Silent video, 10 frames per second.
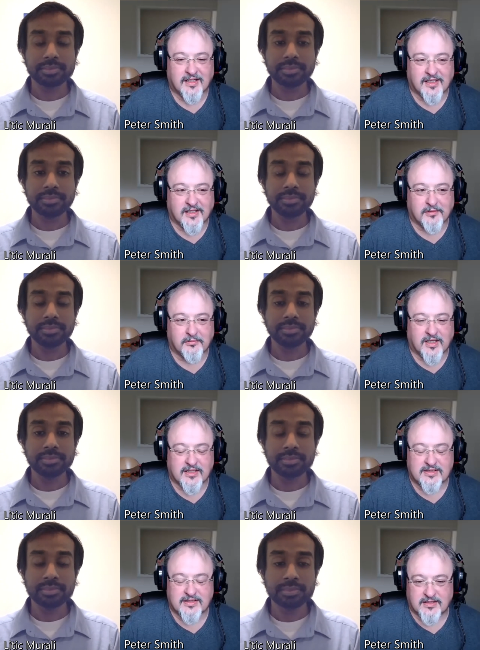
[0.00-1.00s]
Speaker 1: um,
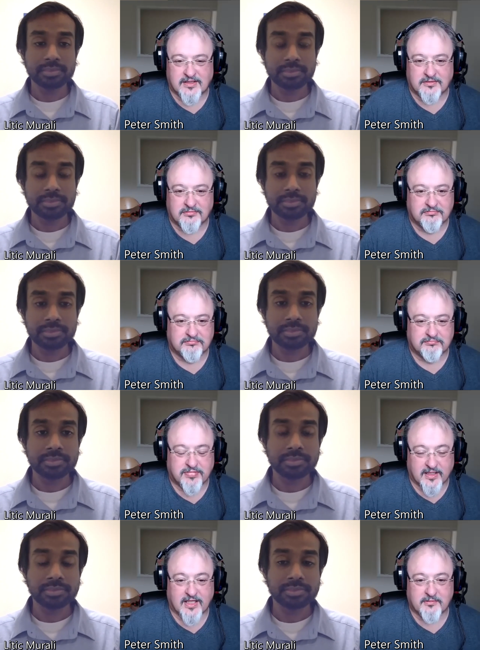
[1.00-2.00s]
I studied
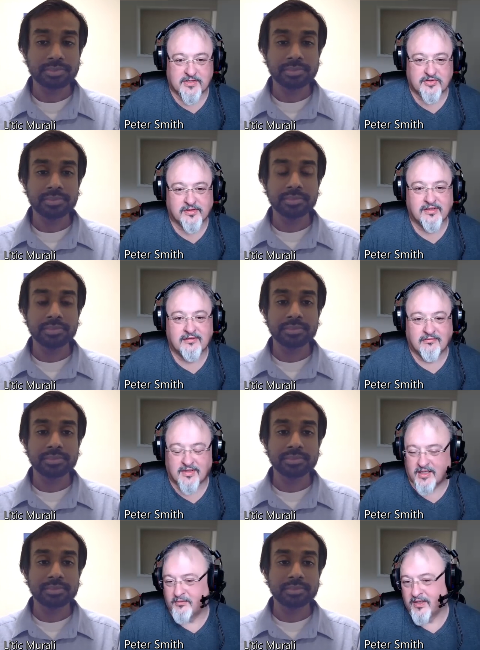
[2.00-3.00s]
biochemistry,
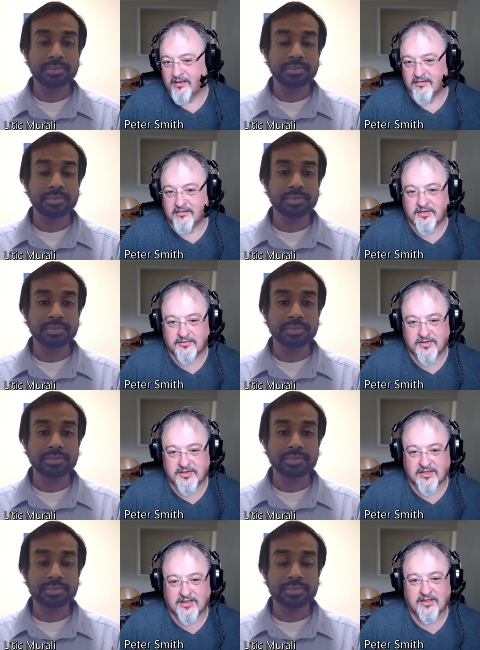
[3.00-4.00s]
then went on to
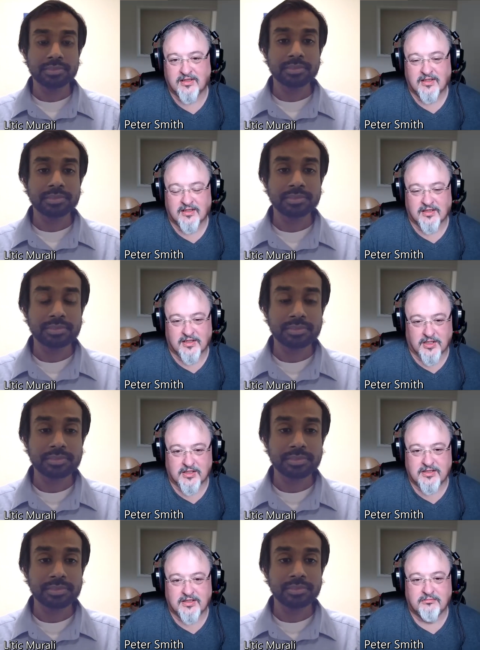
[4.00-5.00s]
study
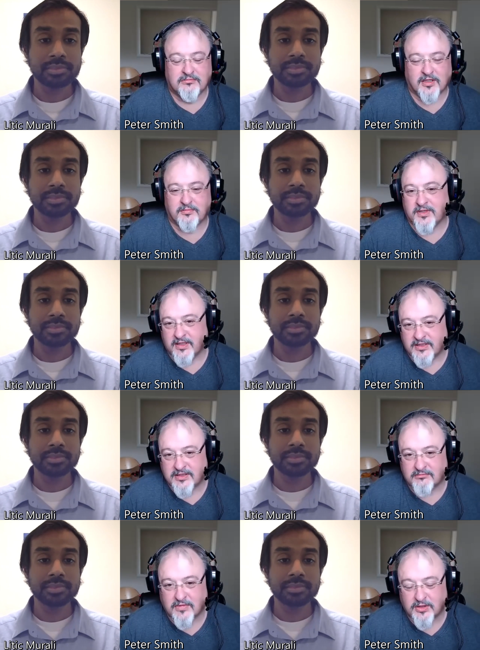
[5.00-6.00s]
ecology,
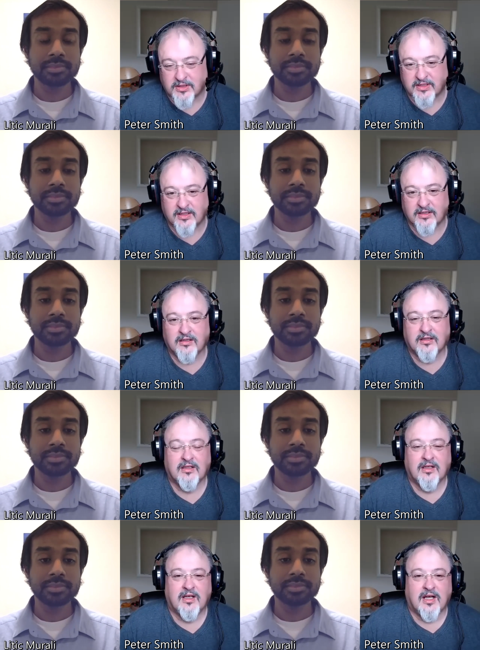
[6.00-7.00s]
population modeling.
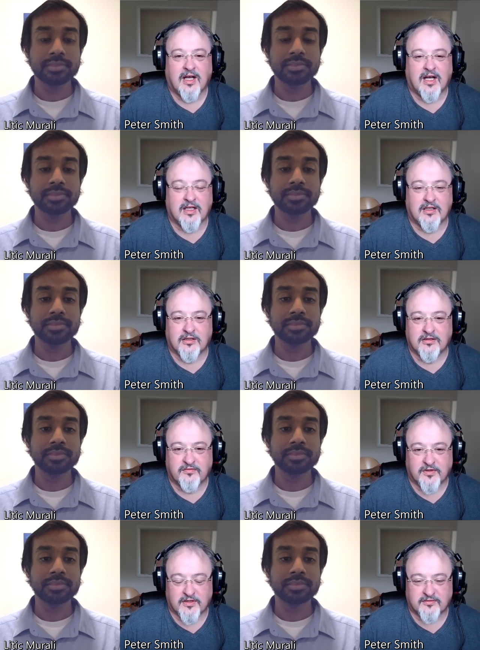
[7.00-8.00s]
I got
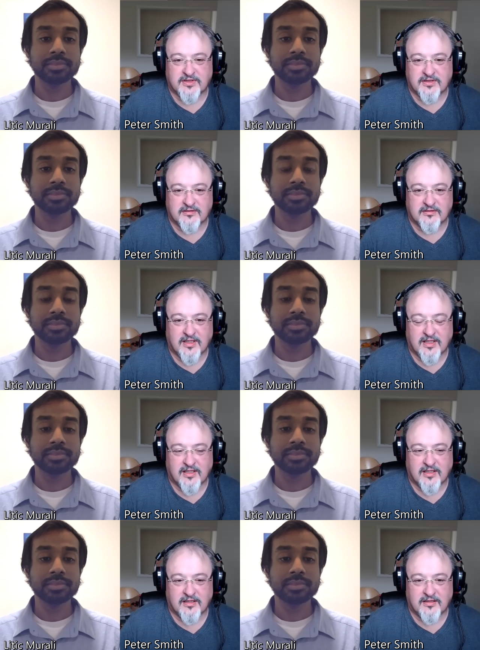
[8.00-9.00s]
involved in
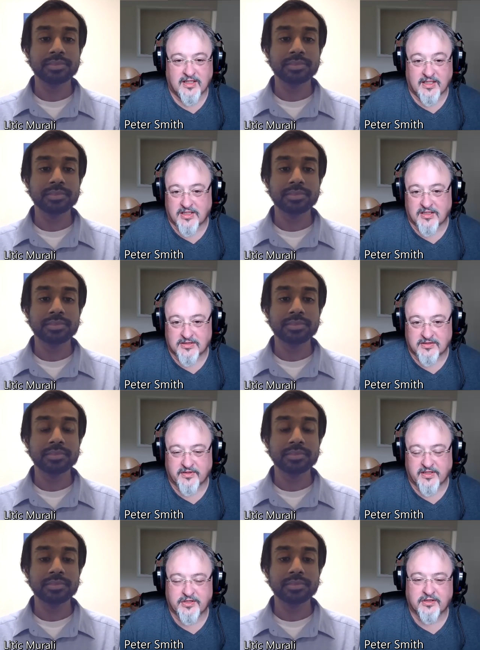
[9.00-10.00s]
uh, nature
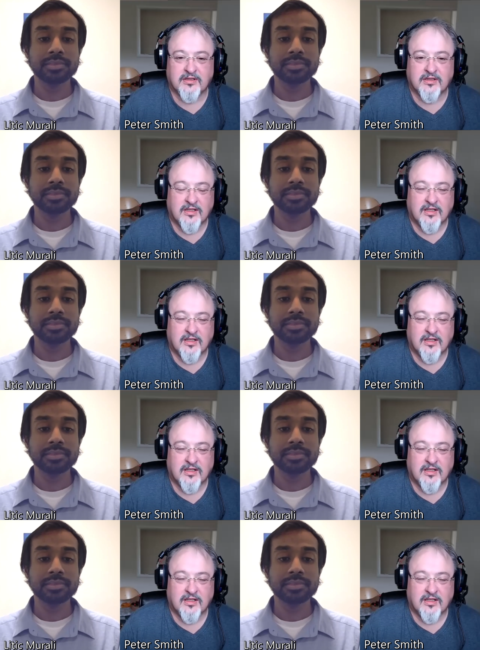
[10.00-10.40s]
conservation